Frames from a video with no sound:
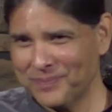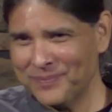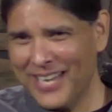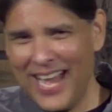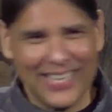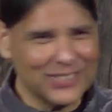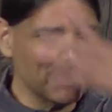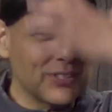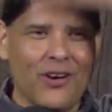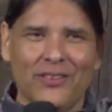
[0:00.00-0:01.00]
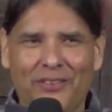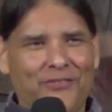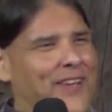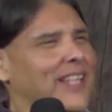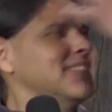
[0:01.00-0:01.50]
Guys with all their
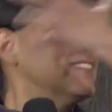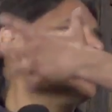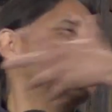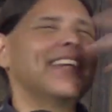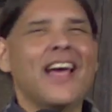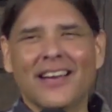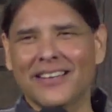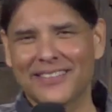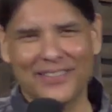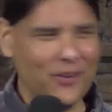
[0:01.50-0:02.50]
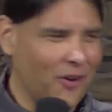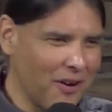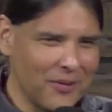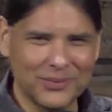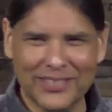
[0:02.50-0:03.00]
faces tatted, their
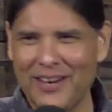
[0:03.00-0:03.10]
arms, their